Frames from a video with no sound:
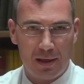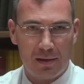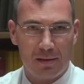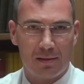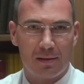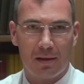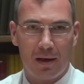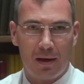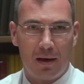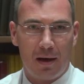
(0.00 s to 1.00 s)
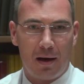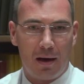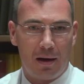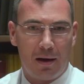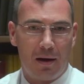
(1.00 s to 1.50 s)
is
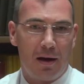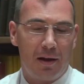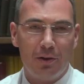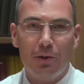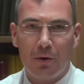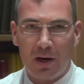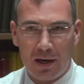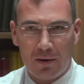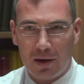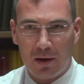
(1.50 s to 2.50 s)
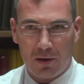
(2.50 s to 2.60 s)
a new era